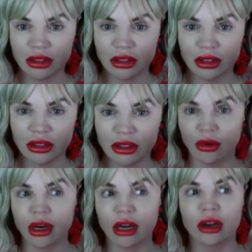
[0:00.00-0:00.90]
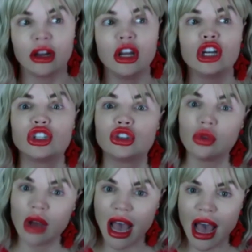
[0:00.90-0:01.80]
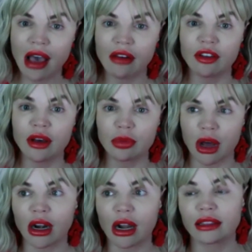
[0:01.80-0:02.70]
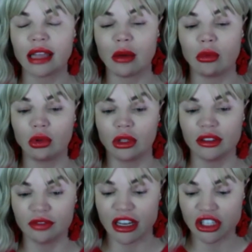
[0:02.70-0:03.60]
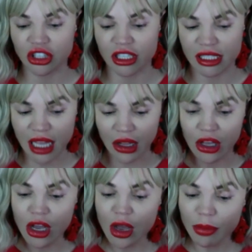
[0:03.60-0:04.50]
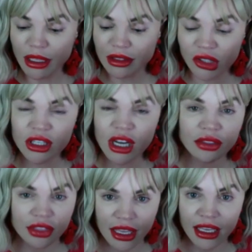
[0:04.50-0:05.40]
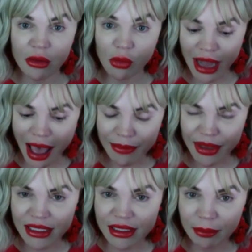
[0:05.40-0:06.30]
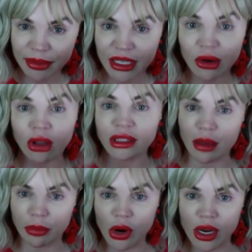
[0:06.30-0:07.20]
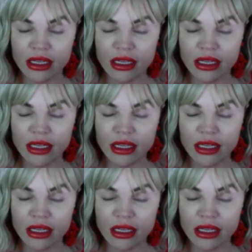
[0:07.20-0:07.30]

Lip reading: They do everything in their power to have a product that will eventually sell, but they're not thinking what happens beyond that point.